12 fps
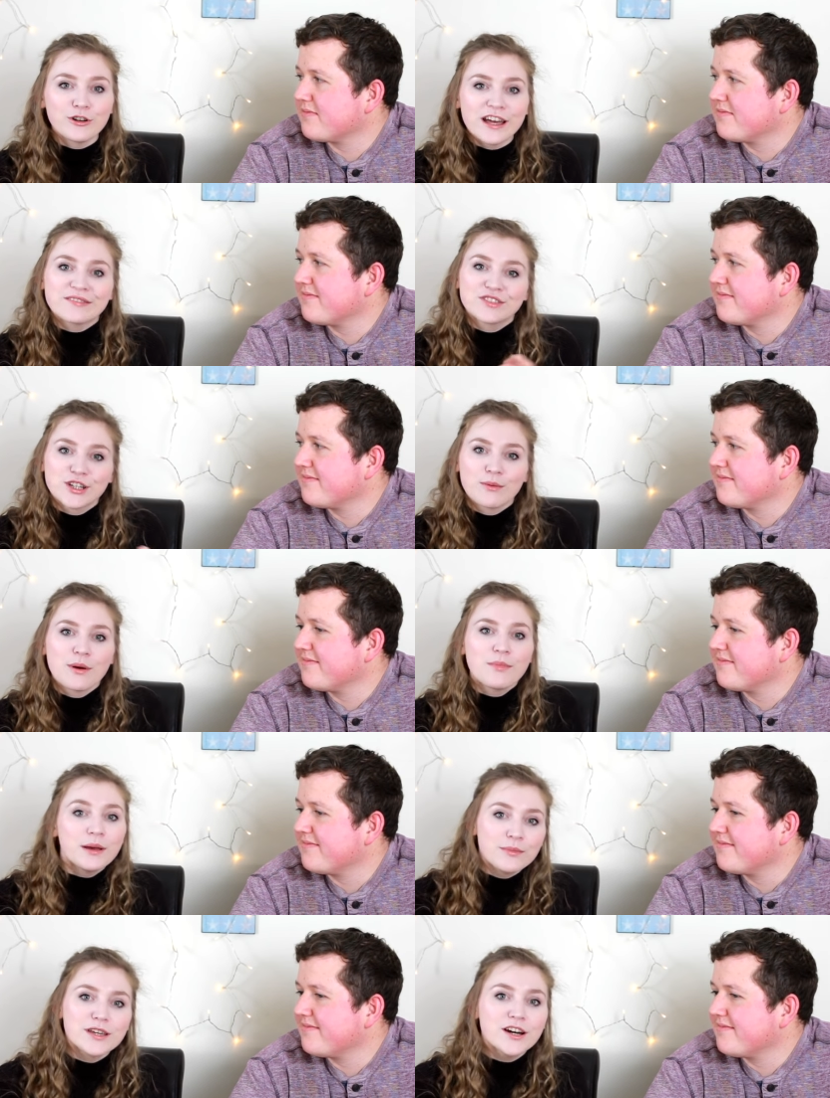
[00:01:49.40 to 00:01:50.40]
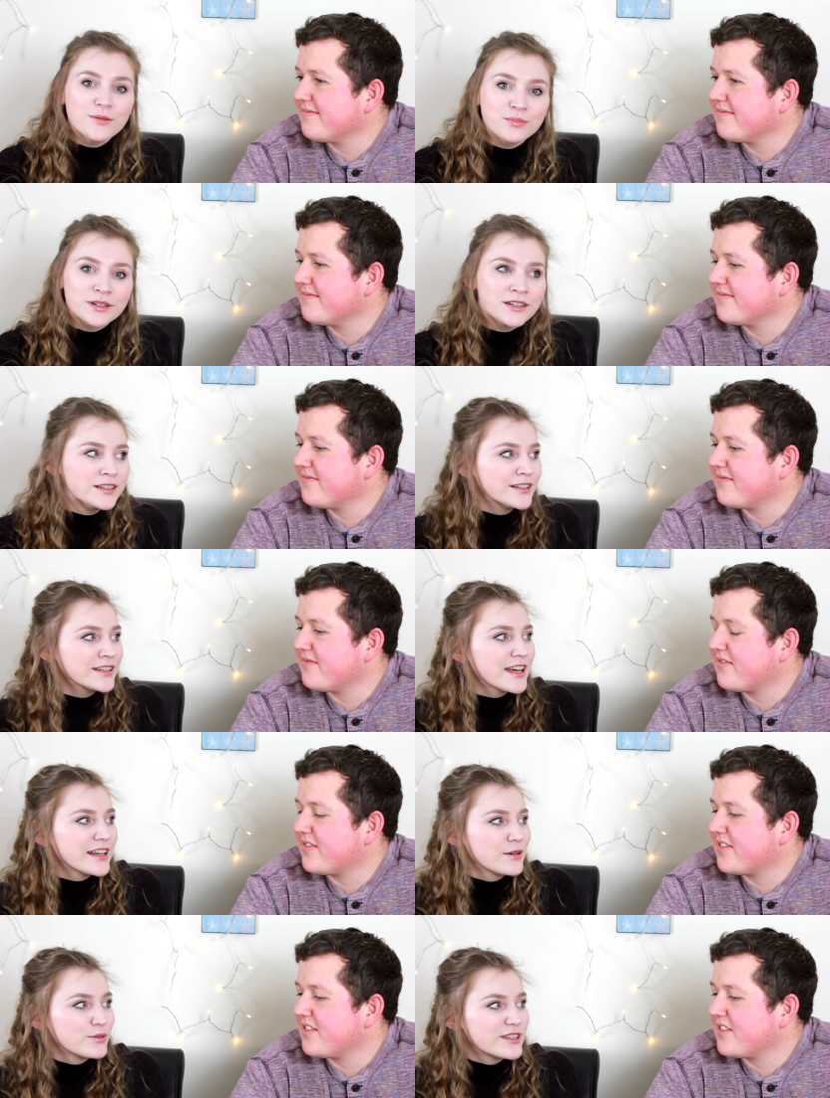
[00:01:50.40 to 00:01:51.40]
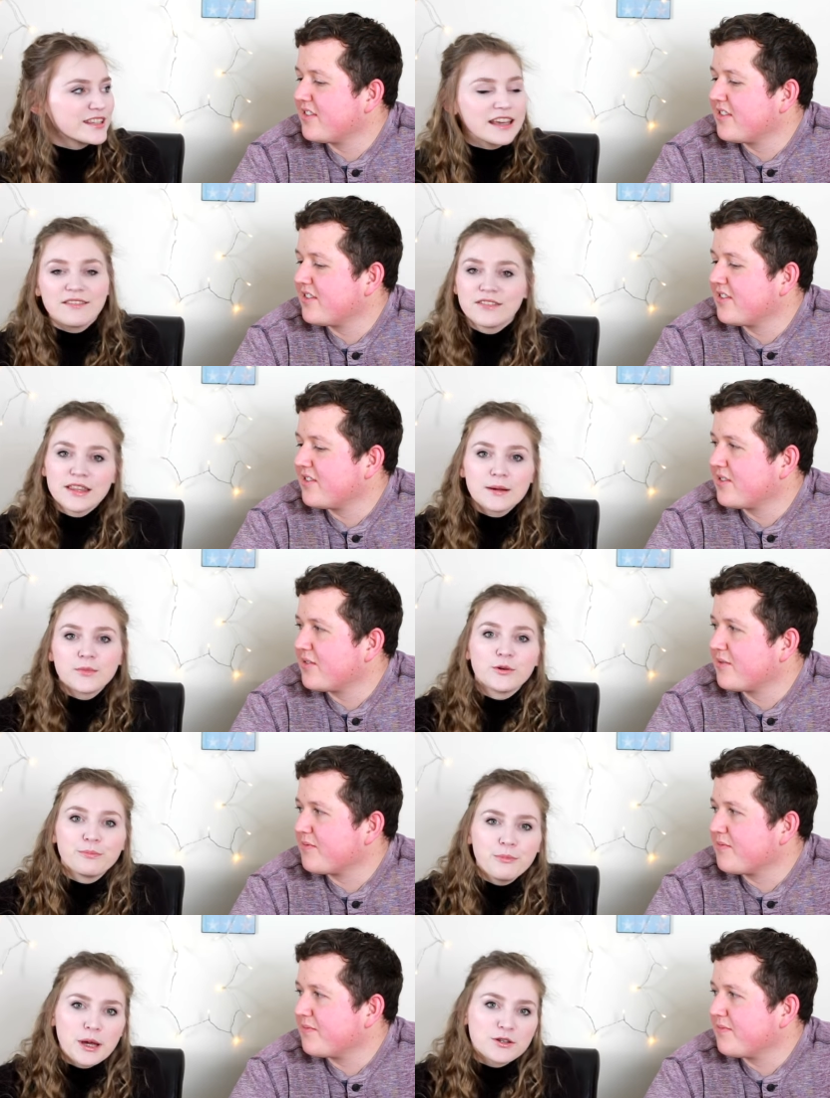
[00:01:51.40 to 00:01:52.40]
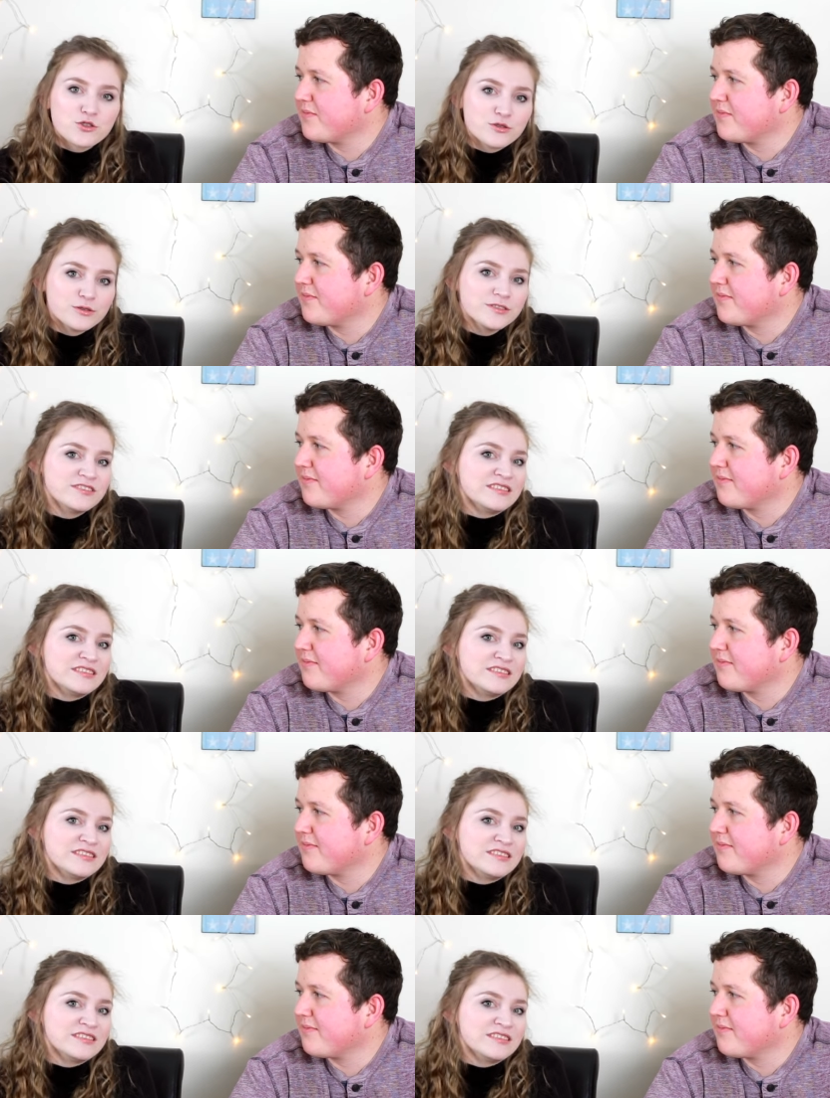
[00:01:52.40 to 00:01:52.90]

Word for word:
Speaker 1: wouldn't have to come and pick me up, and it would save them on petrol.